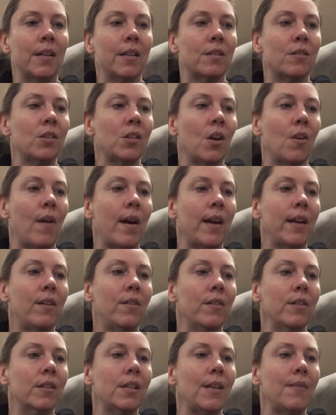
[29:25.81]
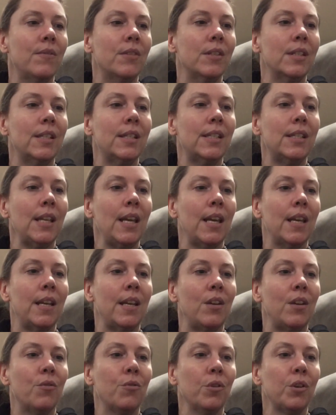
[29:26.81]
and so I couldn't even see
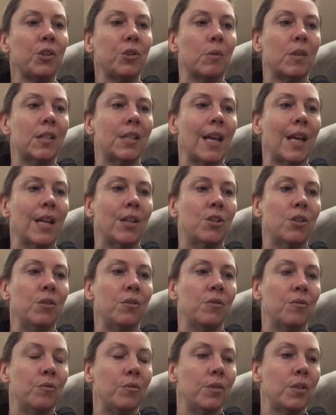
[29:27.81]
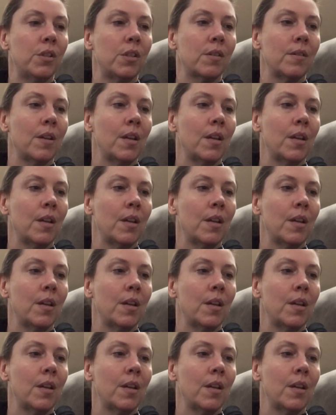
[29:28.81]
any crooks with tattoos.